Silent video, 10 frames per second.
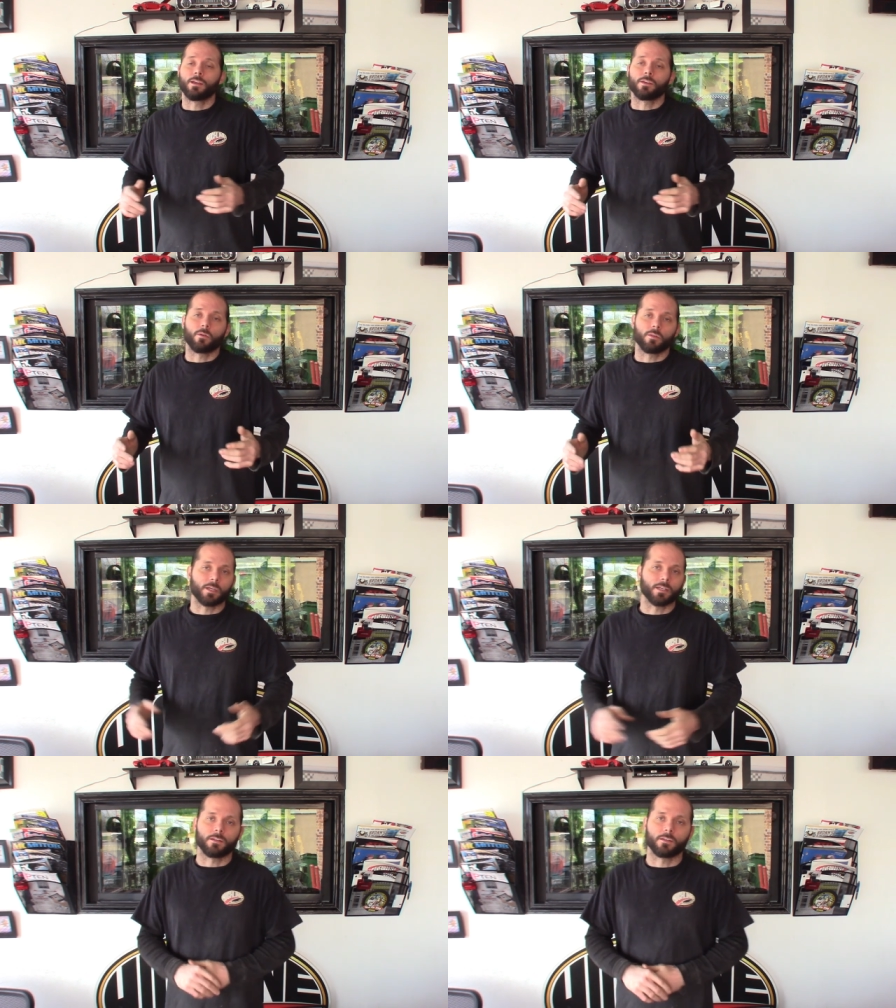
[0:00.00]
You know, the
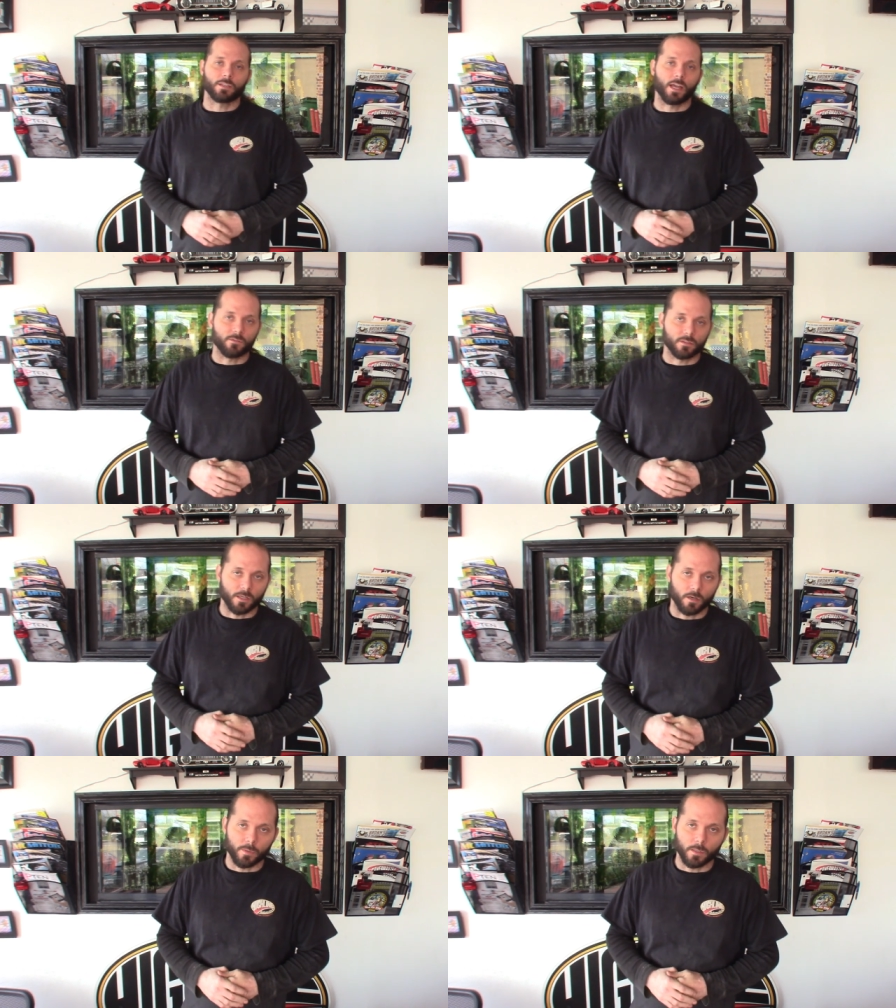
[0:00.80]
media doesn't have to
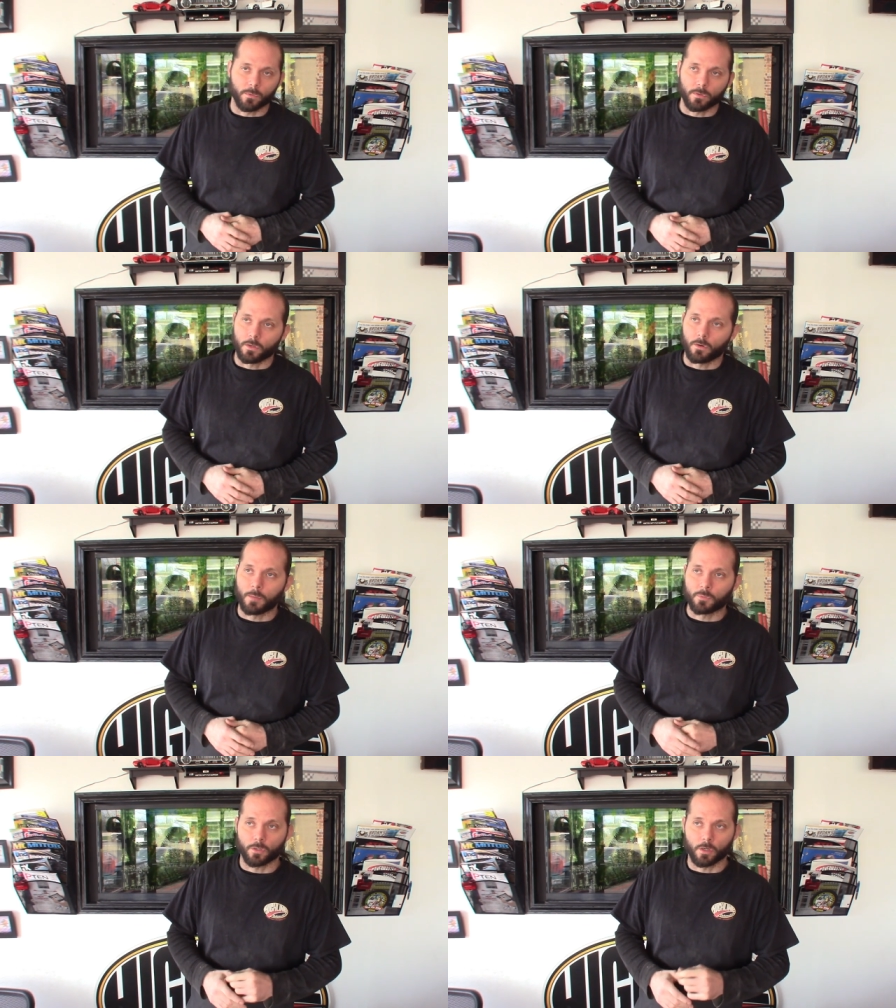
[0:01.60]
scare people. You know,
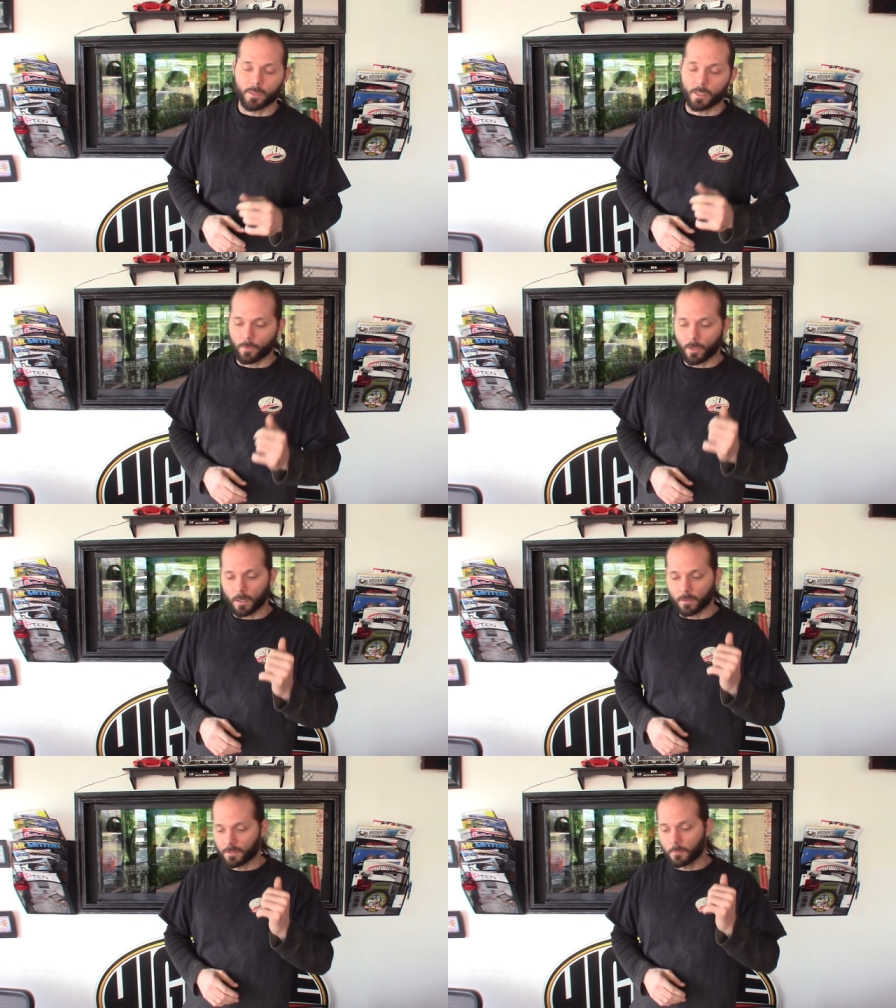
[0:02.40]
I'm sure people
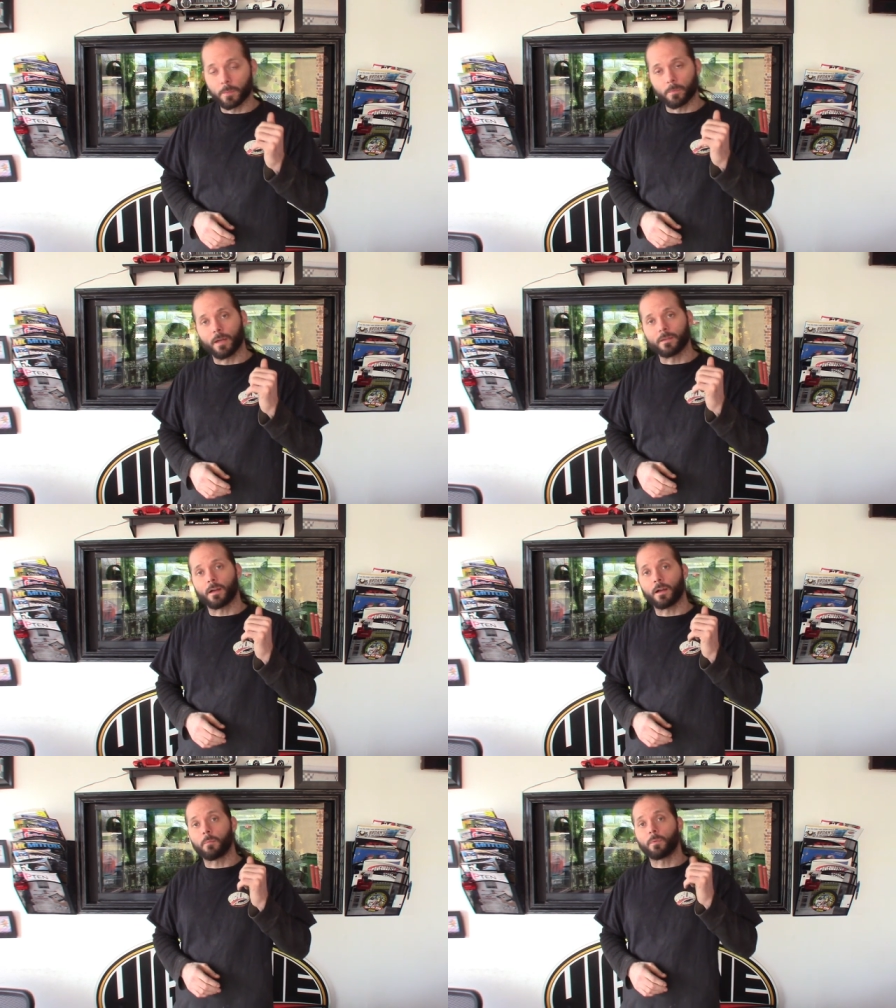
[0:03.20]
are, some people out
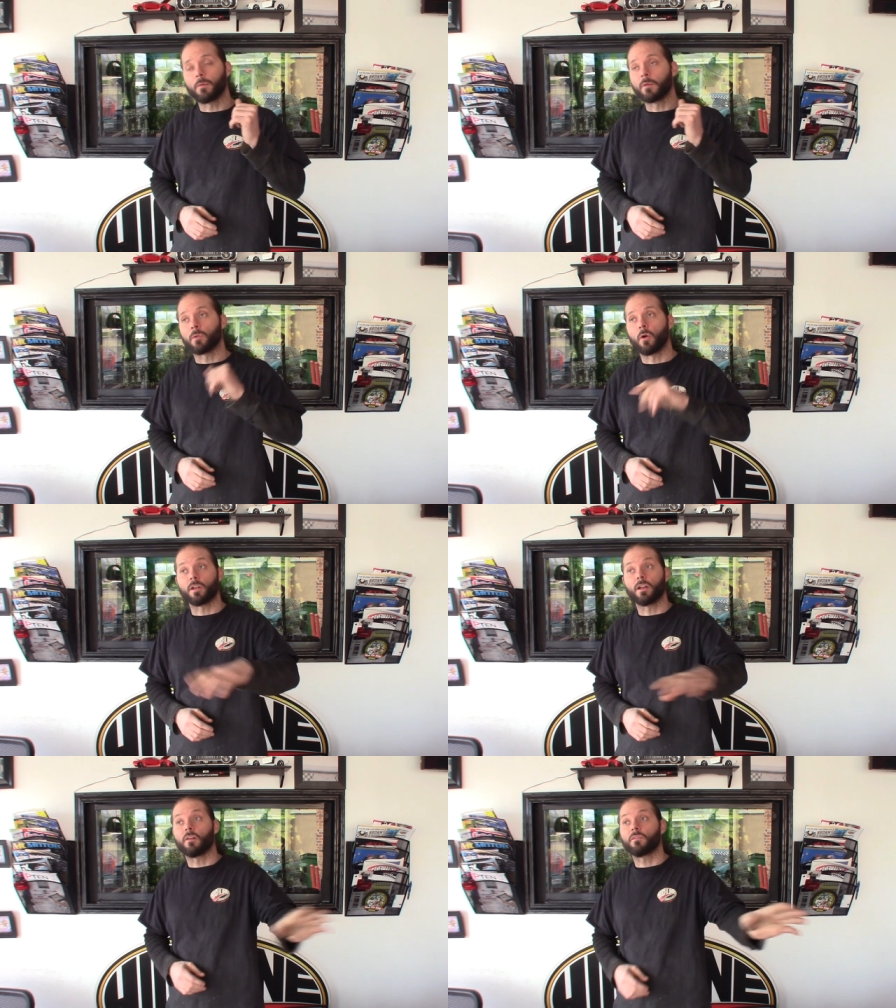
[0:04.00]
there are probably
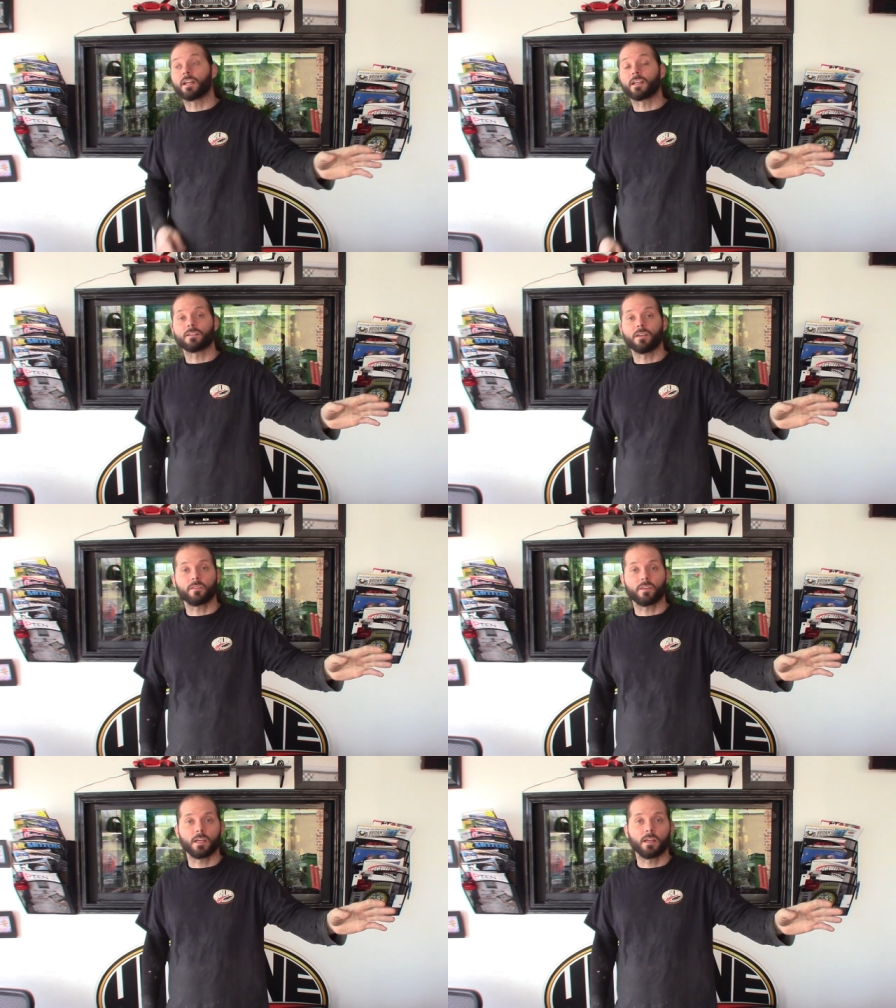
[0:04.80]
blowing it off like it's
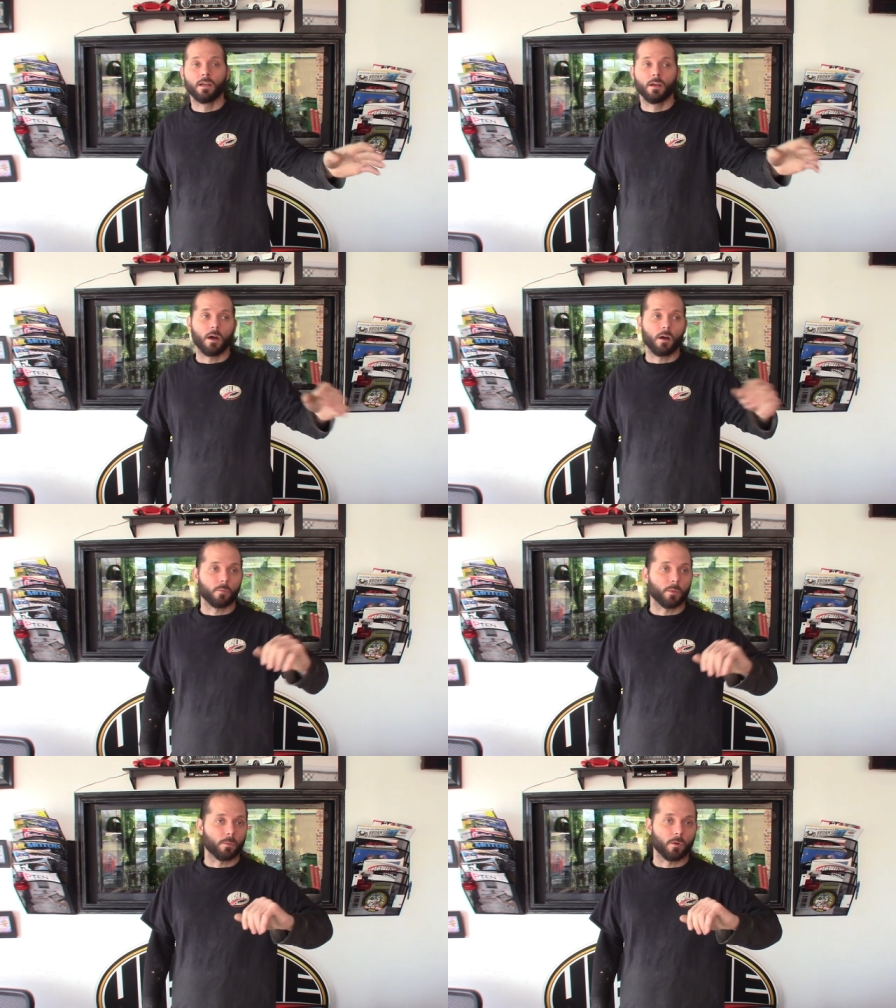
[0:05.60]
nothing.
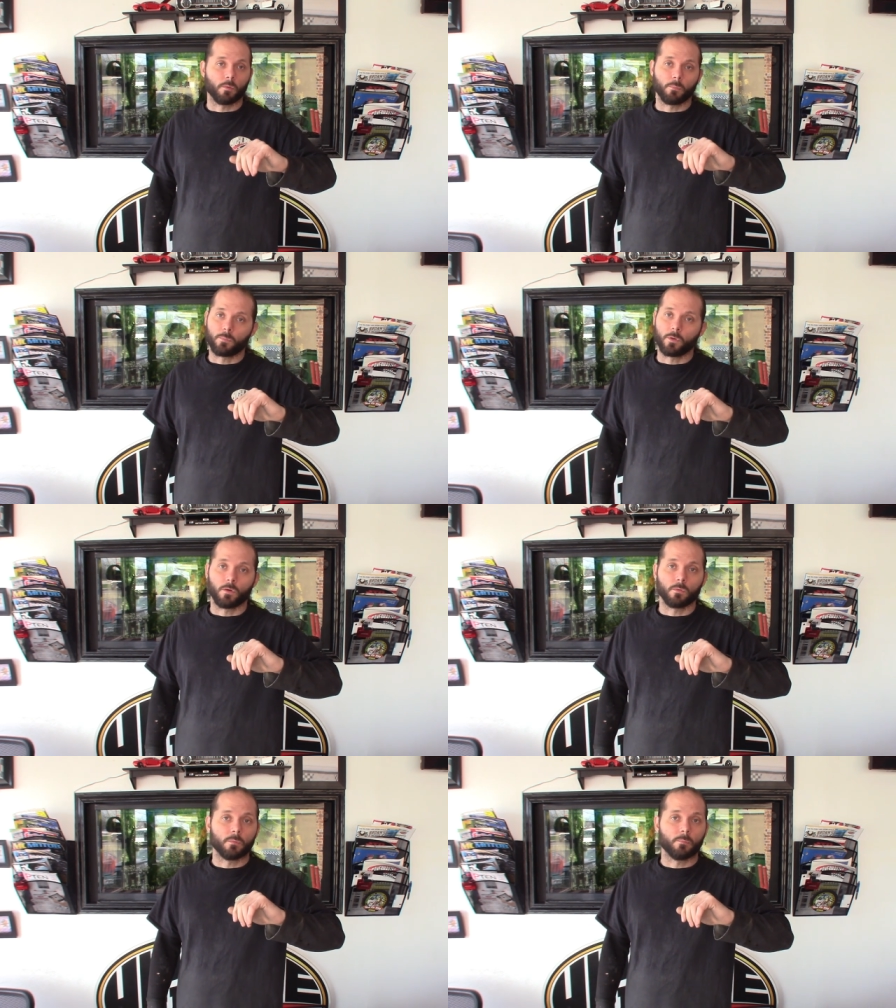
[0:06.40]
Other people are, you
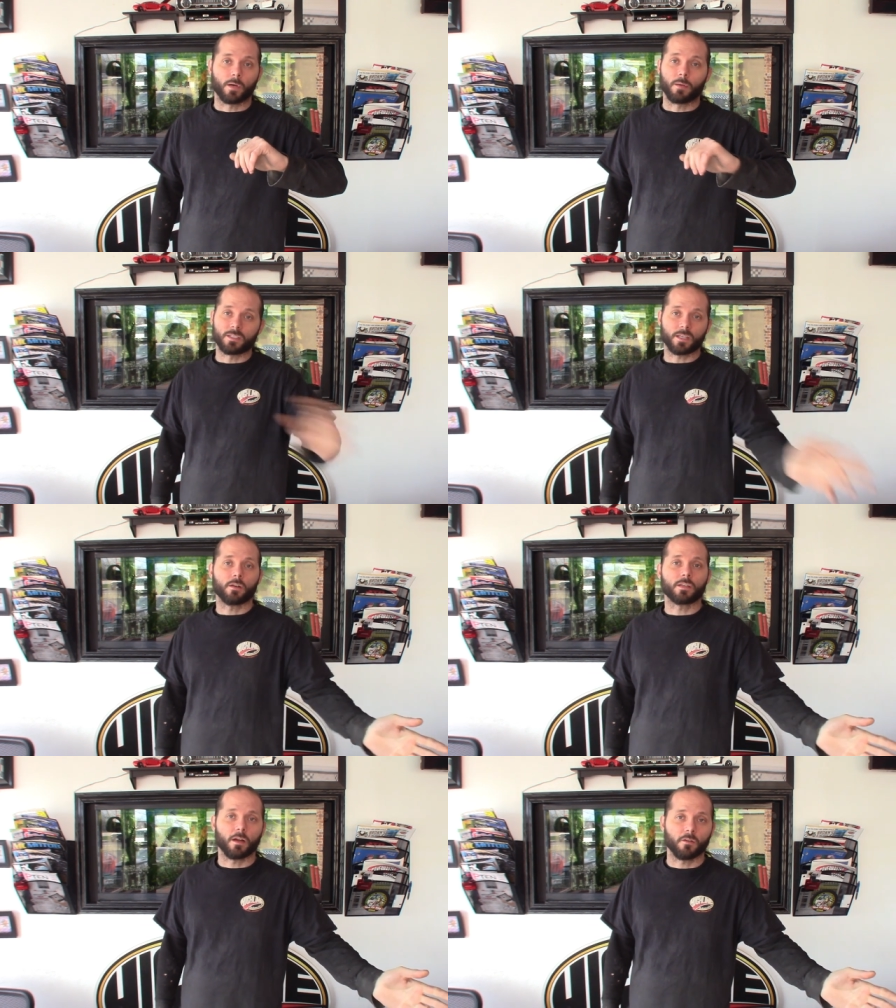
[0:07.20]
know, probably
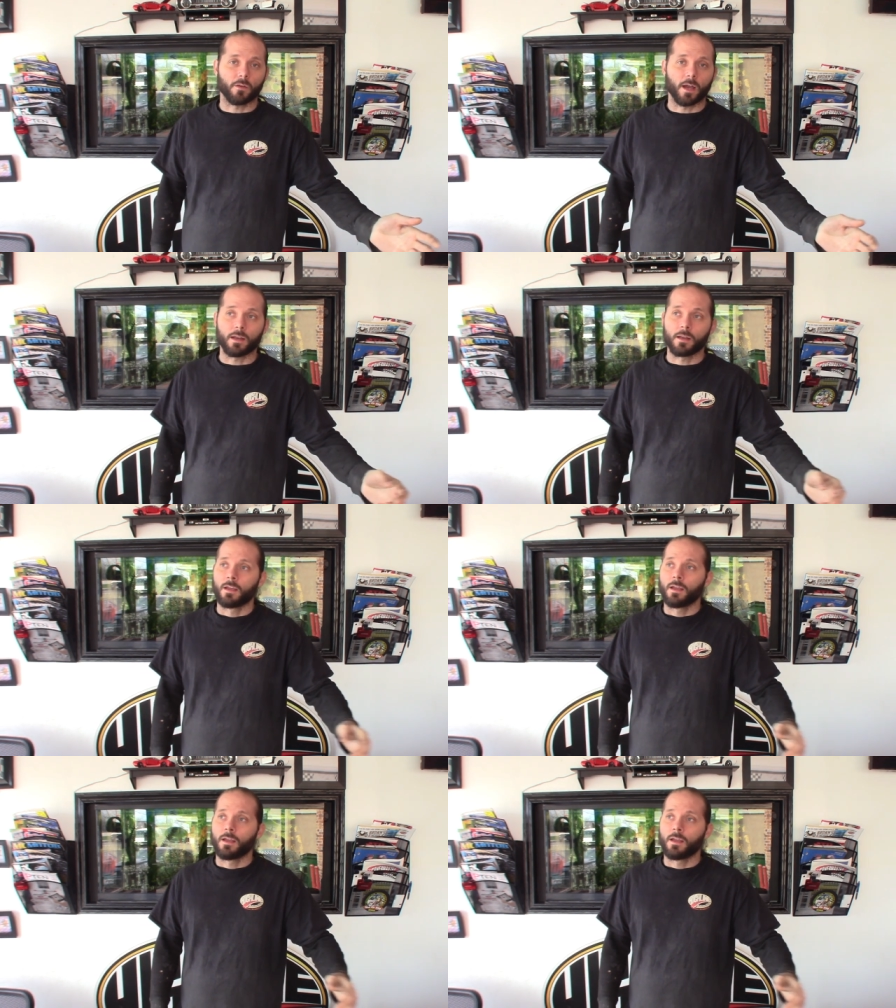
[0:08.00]
scared, terrified.